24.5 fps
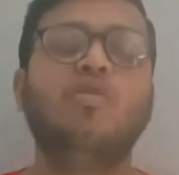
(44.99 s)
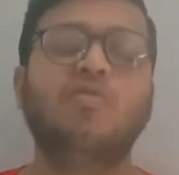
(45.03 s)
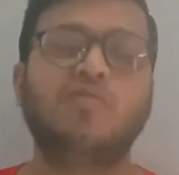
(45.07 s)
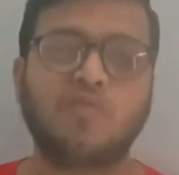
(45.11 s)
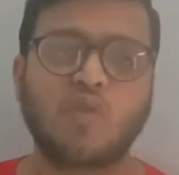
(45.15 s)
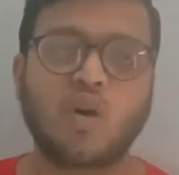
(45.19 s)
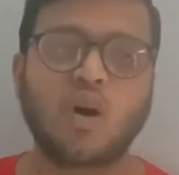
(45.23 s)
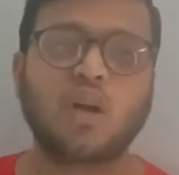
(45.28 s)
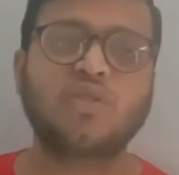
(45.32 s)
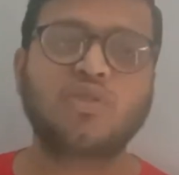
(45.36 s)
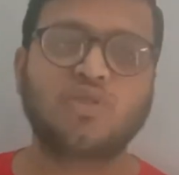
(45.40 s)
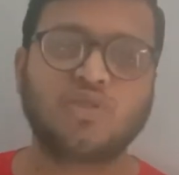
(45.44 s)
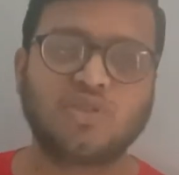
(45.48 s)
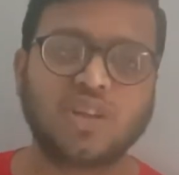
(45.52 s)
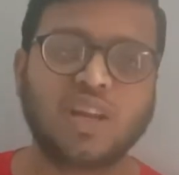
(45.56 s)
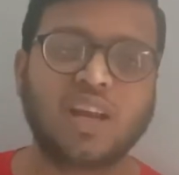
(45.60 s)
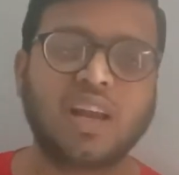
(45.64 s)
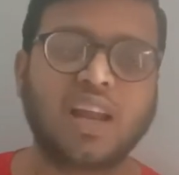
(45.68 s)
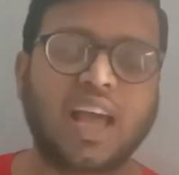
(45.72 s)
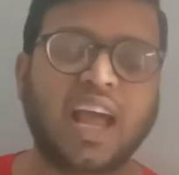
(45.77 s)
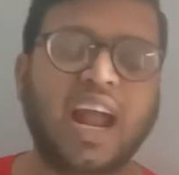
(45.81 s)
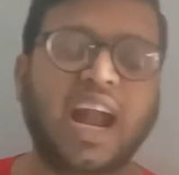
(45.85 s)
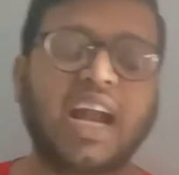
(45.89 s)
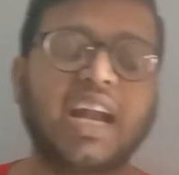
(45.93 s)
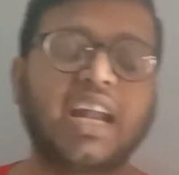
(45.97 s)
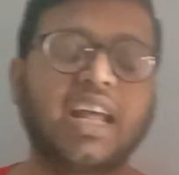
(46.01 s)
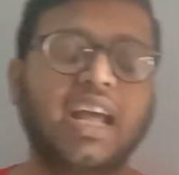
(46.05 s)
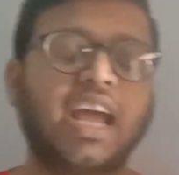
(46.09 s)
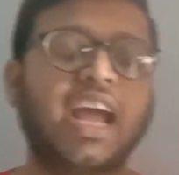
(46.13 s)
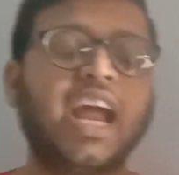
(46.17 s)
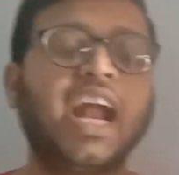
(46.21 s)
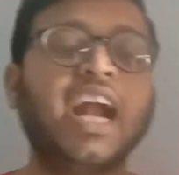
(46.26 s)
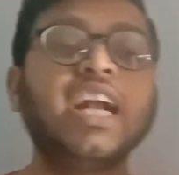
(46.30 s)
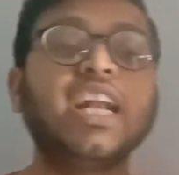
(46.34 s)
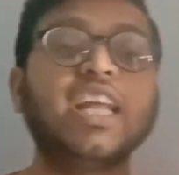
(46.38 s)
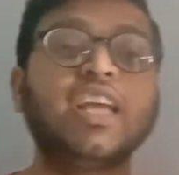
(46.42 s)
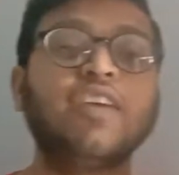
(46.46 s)
Watch till end.
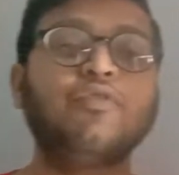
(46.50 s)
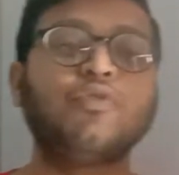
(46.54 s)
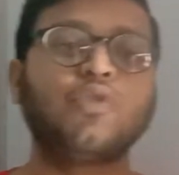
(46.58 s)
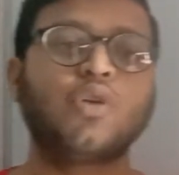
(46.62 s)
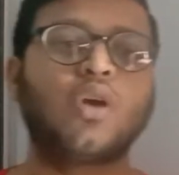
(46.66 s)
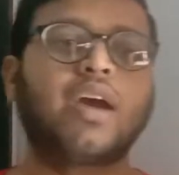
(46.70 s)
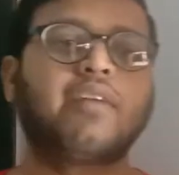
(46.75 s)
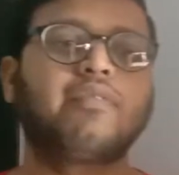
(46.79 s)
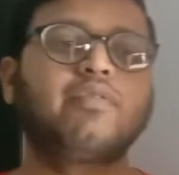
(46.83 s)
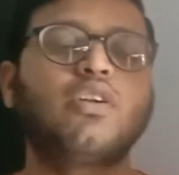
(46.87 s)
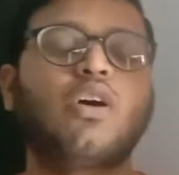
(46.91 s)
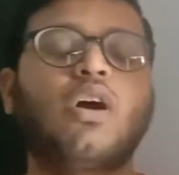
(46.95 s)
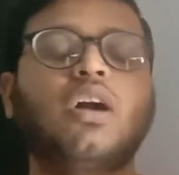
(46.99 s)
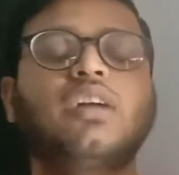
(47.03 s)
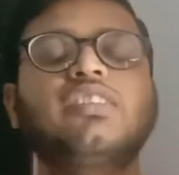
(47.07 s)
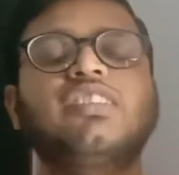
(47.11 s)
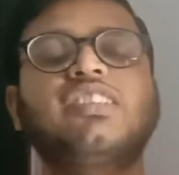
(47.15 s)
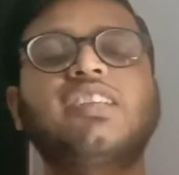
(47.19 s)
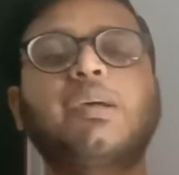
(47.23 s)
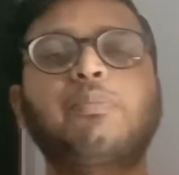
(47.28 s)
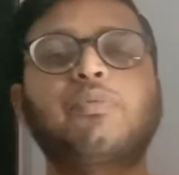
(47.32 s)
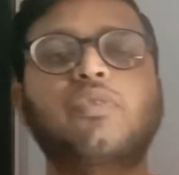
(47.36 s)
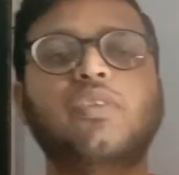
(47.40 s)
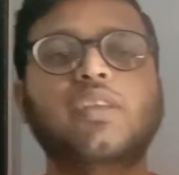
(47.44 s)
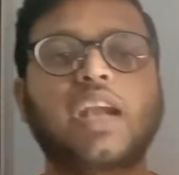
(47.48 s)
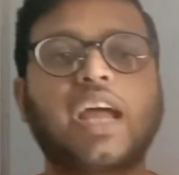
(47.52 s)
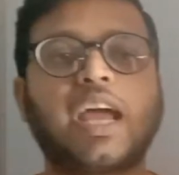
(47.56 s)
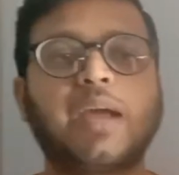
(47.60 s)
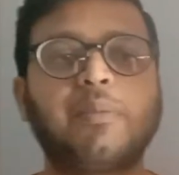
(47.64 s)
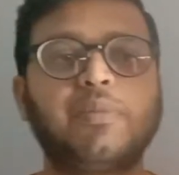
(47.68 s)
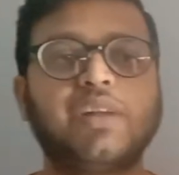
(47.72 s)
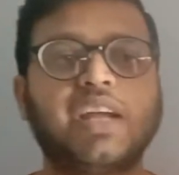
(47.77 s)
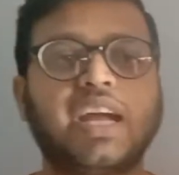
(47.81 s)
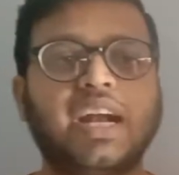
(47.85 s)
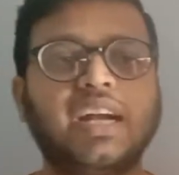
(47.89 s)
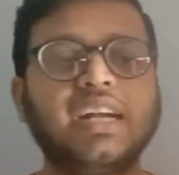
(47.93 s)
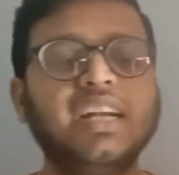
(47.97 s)
And if you have not
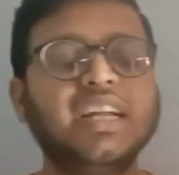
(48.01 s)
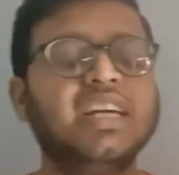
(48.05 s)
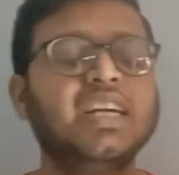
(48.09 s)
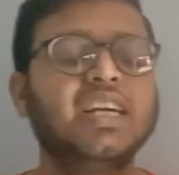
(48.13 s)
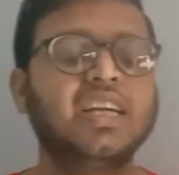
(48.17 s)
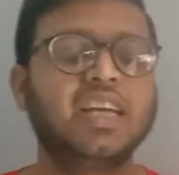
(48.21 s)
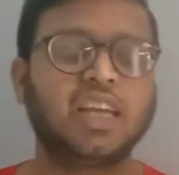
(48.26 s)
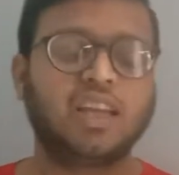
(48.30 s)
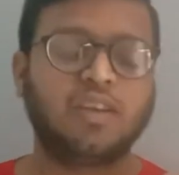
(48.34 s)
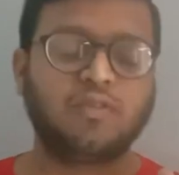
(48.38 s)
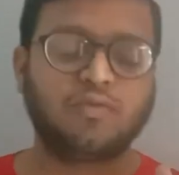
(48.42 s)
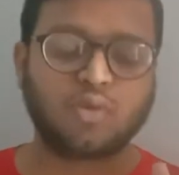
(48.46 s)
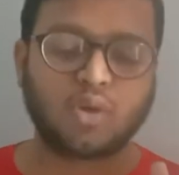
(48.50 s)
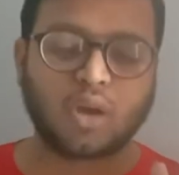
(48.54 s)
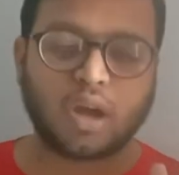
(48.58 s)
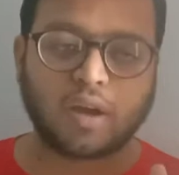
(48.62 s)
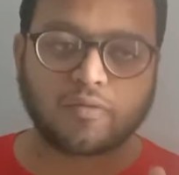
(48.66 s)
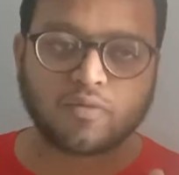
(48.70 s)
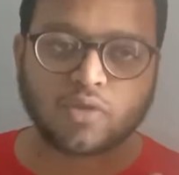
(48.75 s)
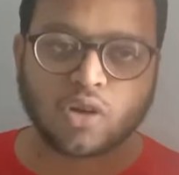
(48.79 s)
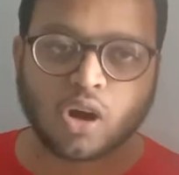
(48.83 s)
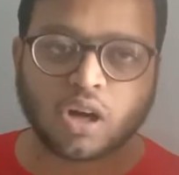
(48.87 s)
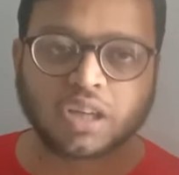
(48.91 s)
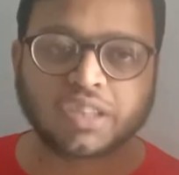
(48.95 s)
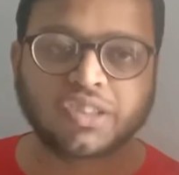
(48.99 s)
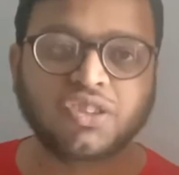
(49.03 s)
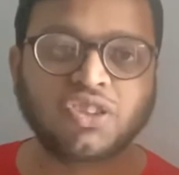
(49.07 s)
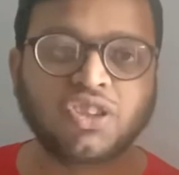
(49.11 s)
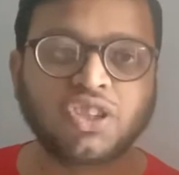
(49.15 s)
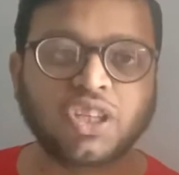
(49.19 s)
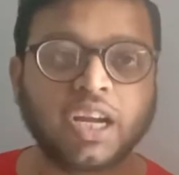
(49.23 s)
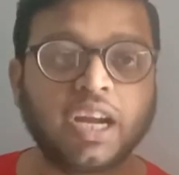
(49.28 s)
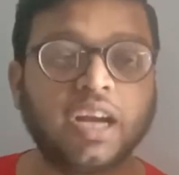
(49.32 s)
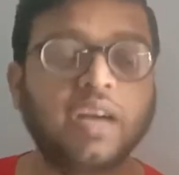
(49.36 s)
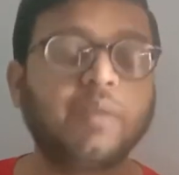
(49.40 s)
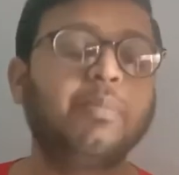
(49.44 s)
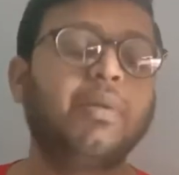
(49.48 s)
subscribed yet, if you have not
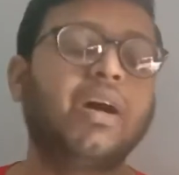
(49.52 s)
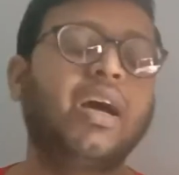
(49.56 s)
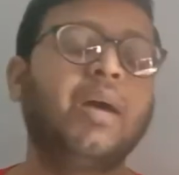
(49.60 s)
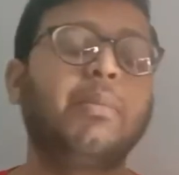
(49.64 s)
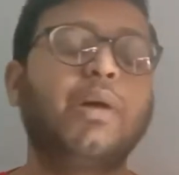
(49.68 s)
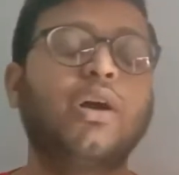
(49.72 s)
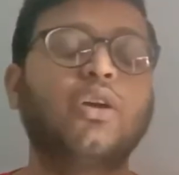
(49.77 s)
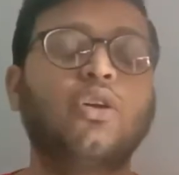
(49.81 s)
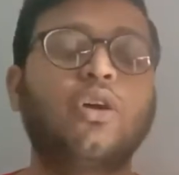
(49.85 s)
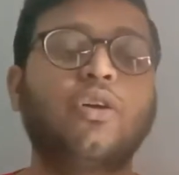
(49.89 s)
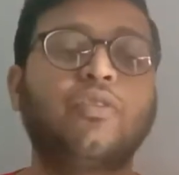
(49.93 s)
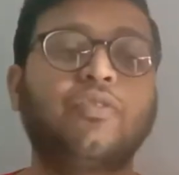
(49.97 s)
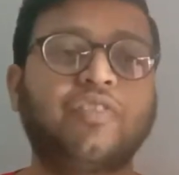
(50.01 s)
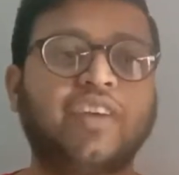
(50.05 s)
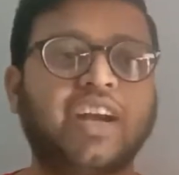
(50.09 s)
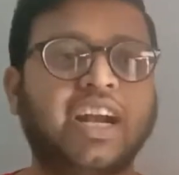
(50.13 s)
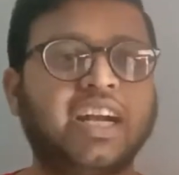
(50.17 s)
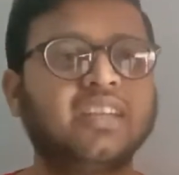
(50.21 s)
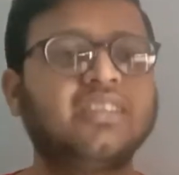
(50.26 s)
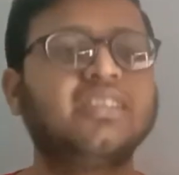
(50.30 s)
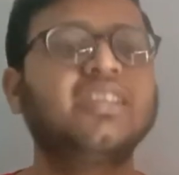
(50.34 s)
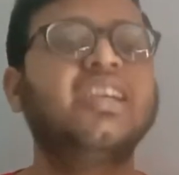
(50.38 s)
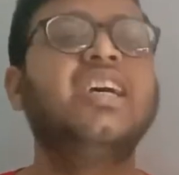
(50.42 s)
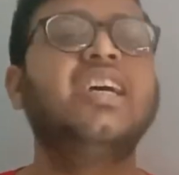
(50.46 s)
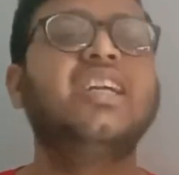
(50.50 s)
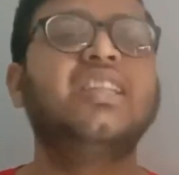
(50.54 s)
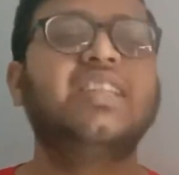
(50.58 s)
shared among your friends,